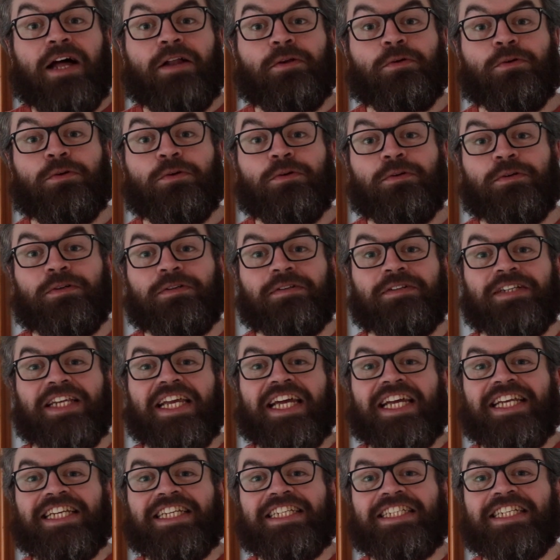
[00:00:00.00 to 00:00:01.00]
Hello
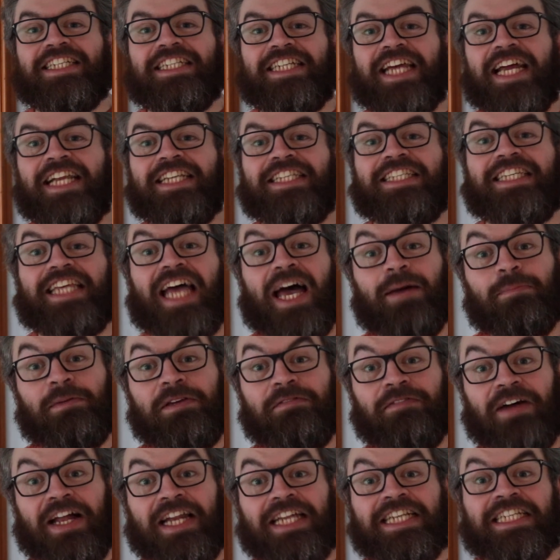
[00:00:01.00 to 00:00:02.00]
ladies and gents,
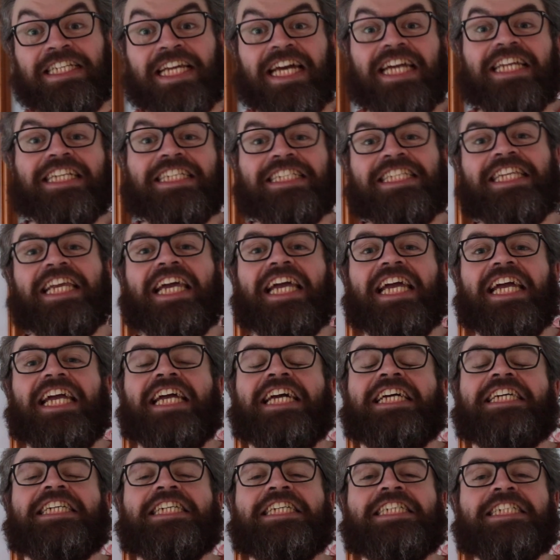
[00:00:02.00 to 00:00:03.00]
happy Valentine's
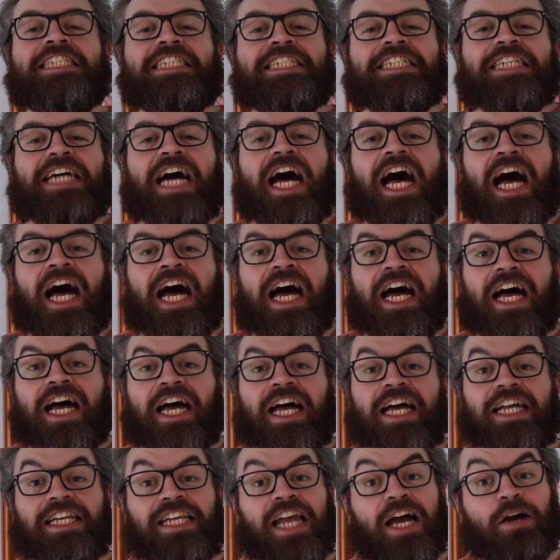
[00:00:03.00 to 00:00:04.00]
Day.
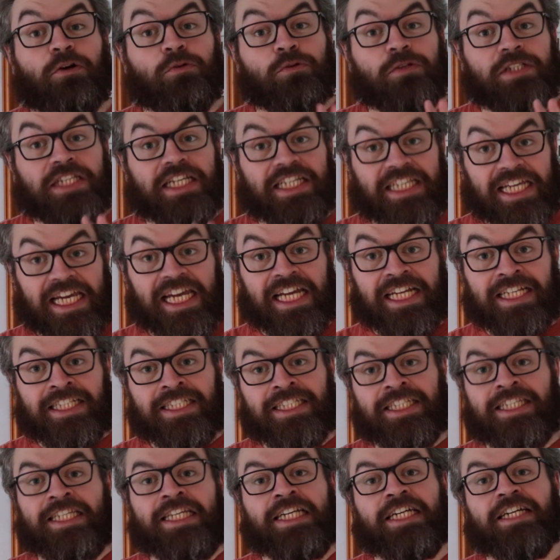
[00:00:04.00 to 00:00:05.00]
Now
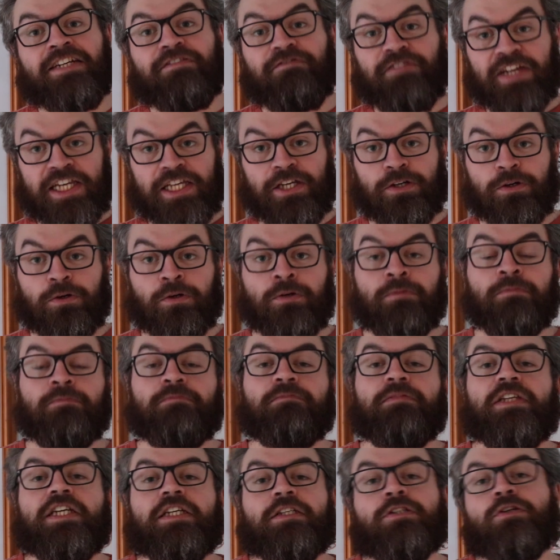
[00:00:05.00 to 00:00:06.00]
today's video
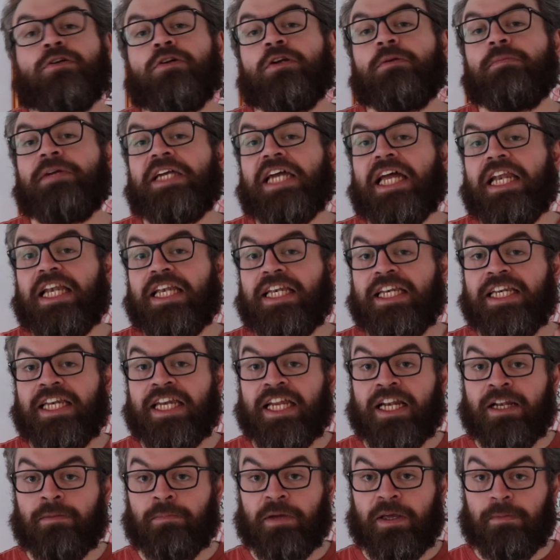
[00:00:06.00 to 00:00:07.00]
is going to be a
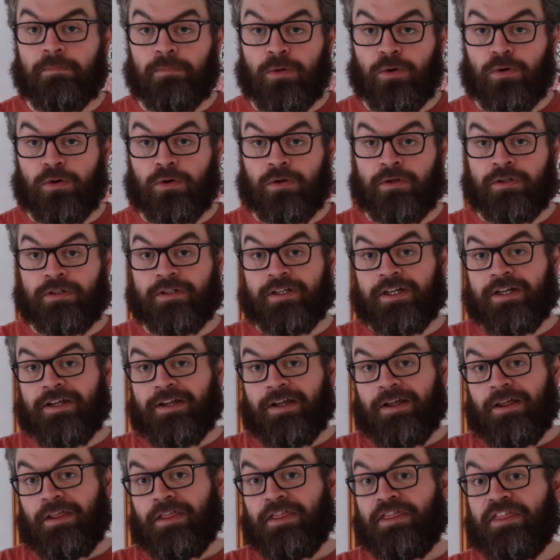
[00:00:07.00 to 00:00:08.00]
little bit more
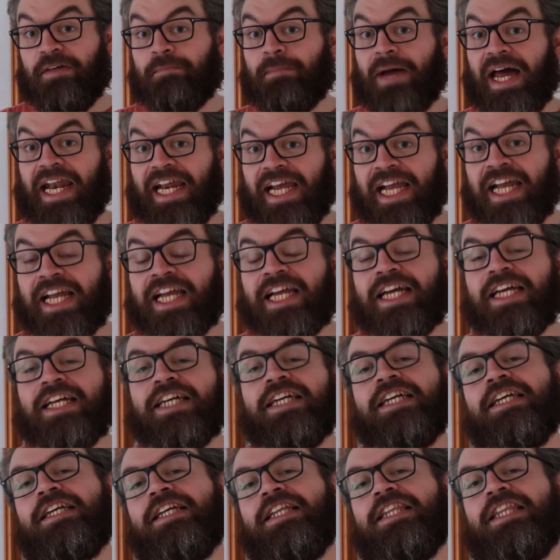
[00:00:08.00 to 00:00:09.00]
thematic
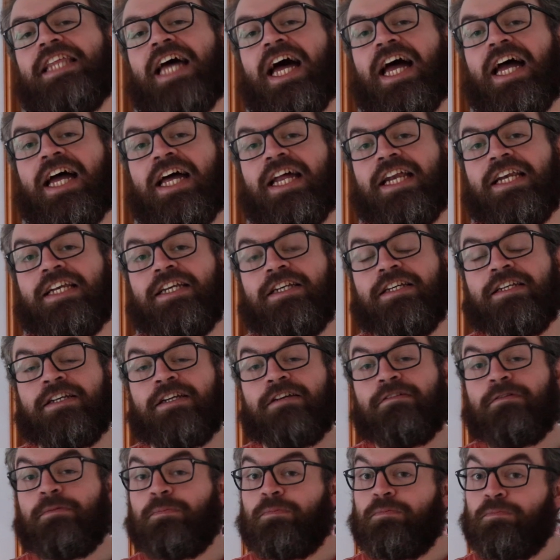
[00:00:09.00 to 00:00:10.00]

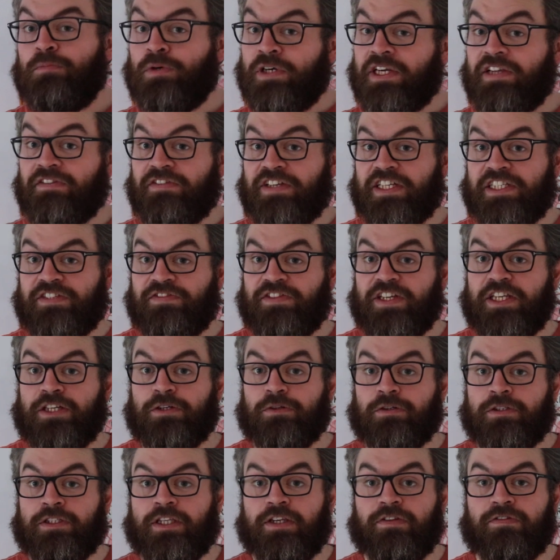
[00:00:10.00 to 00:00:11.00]
than previous
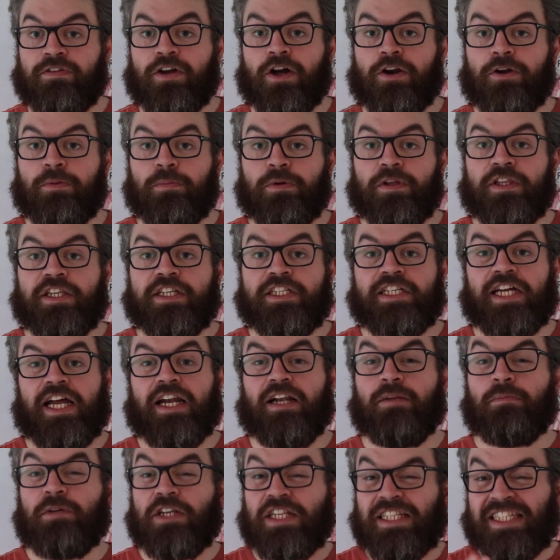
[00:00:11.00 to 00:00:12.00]
videos that have gone up on the
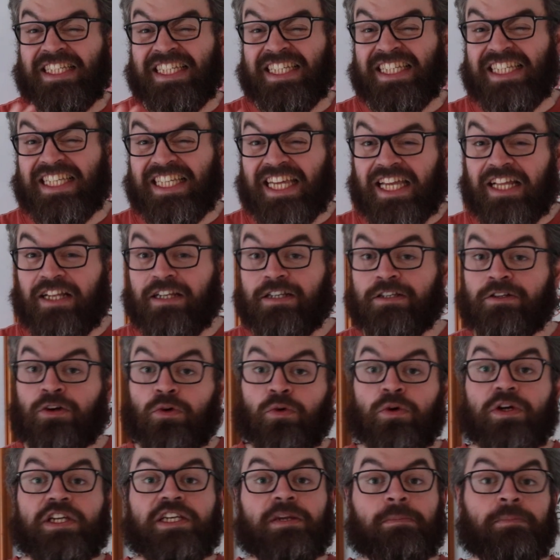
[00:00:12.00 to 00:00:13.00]
channel, but it's still
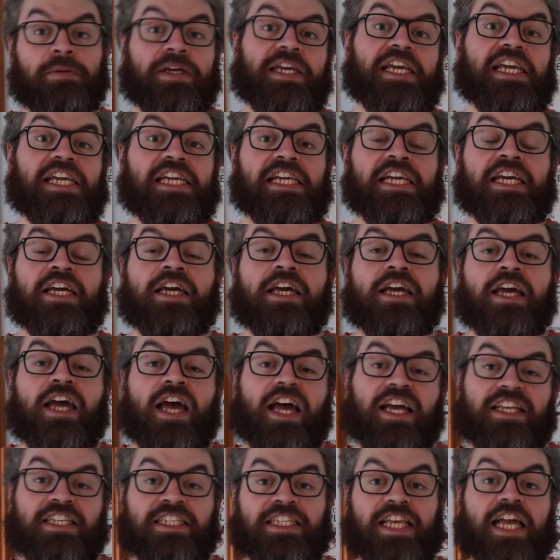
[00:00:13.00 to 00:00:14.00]
going to be
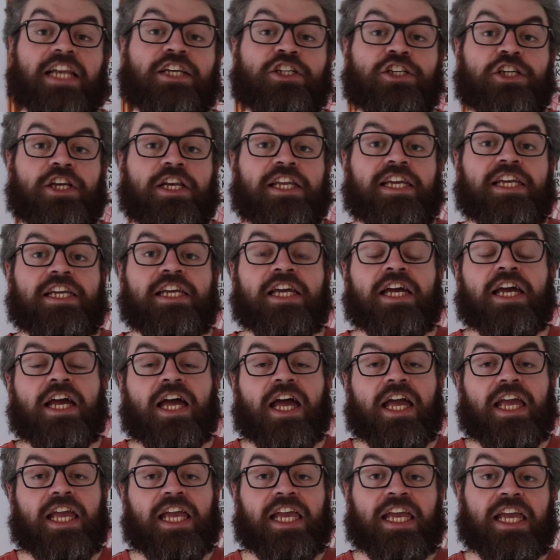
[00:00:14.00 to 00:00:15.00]
essentially
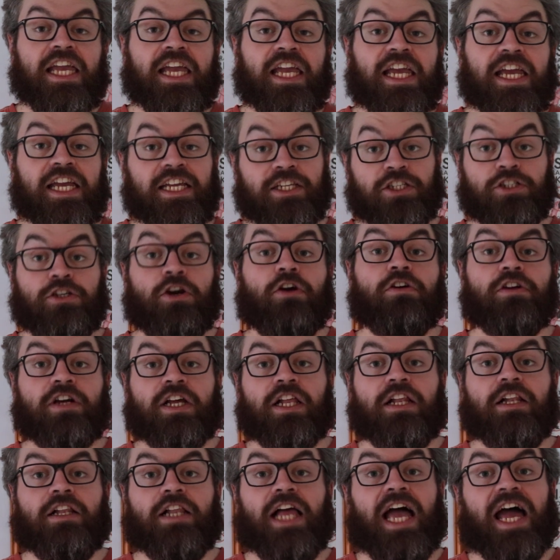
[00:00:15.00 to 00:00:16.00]
a
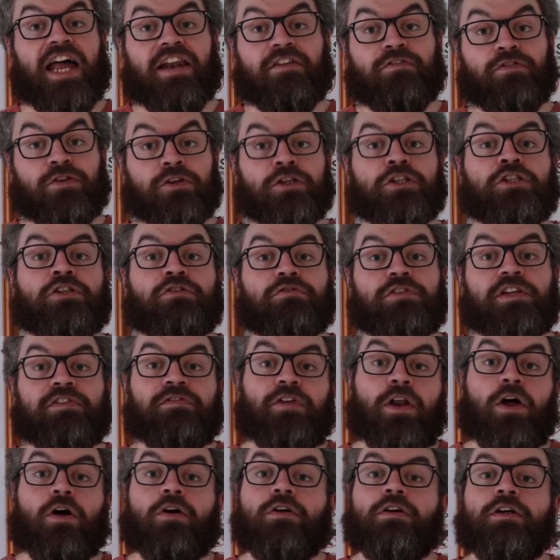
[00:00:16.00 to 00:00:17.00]
historical anniversary
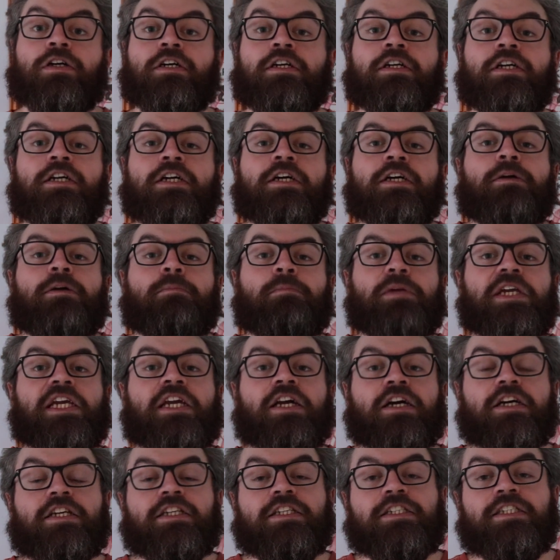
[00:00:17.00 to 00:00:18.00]
vlog,
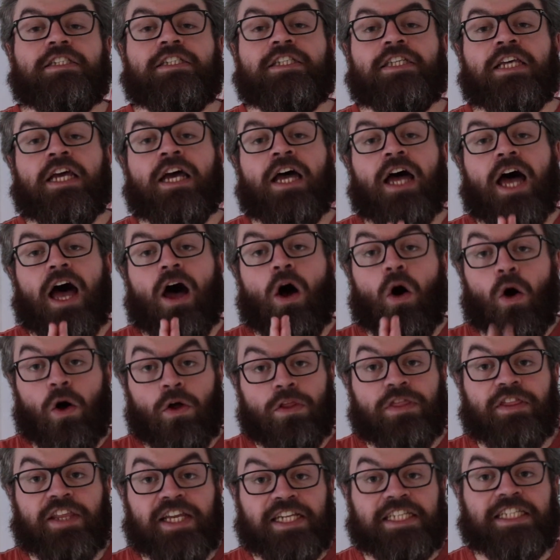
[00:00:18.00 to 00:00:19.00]
because
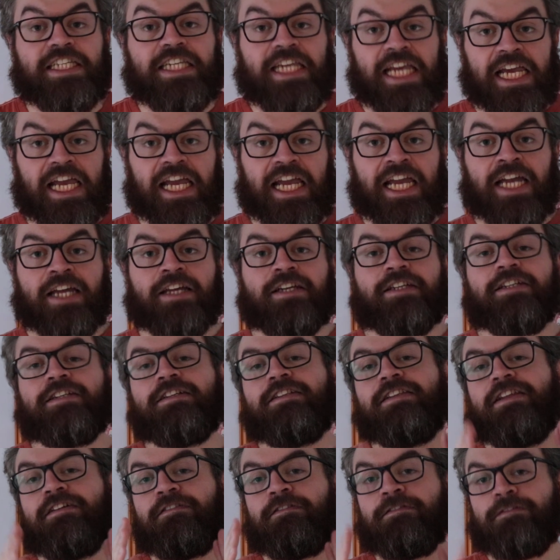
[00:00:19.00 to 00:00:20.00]
on this day,
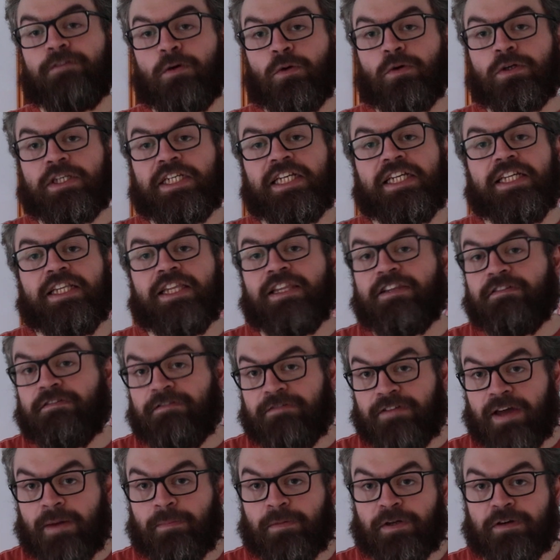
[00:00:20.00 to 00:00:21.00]
the 14th of
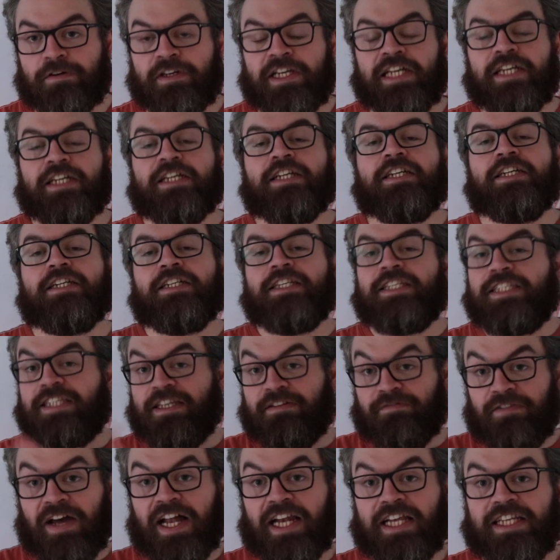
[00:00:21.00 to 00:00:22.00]
February,
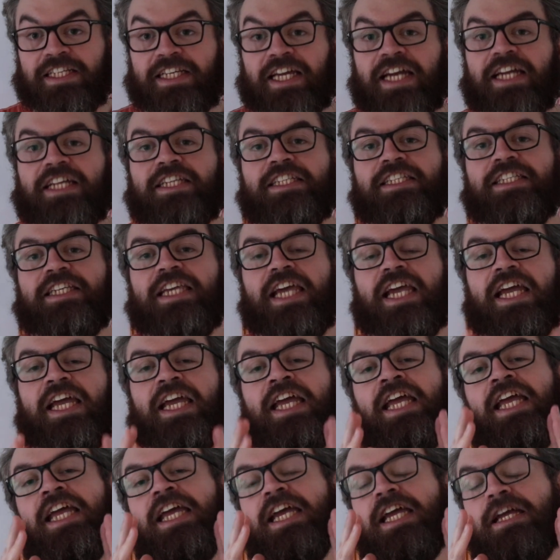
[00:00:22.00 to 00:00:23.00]
St Valentine's
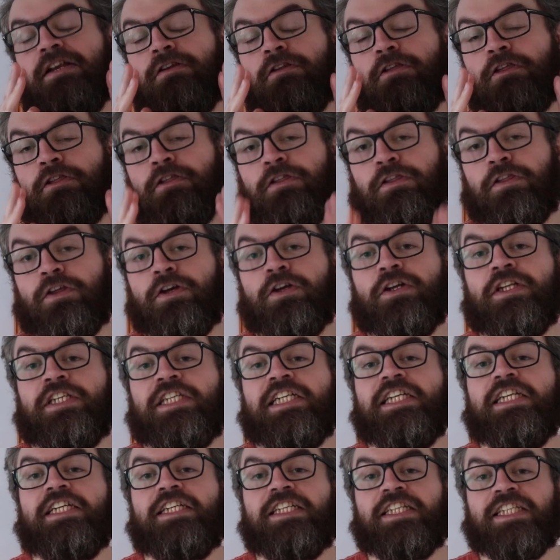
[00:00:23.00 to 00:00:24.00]
Day in
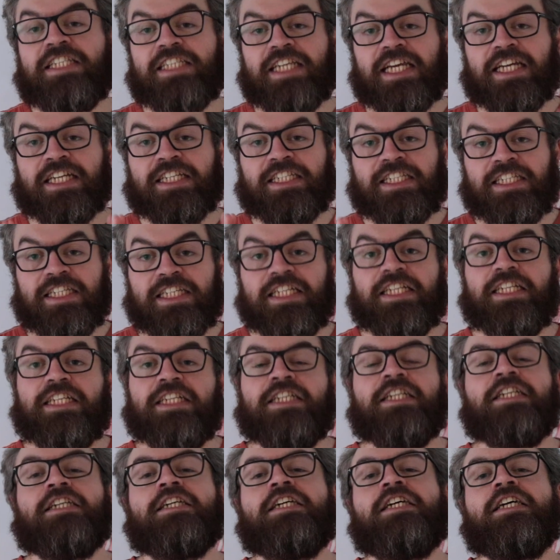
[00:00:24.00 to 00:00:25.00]

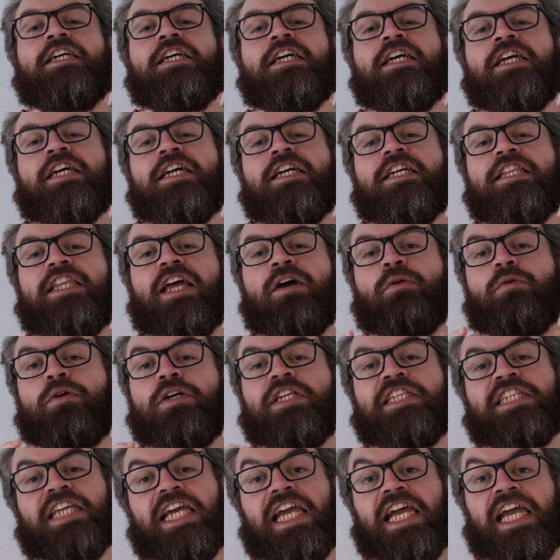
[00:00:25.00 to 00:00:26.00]
1316, there
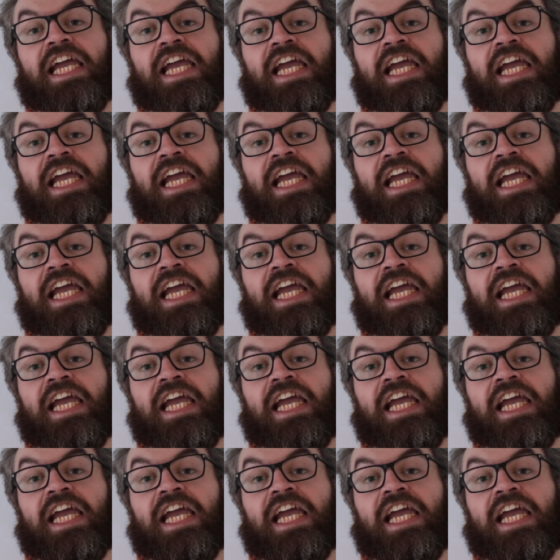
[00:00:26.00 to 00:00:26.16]
was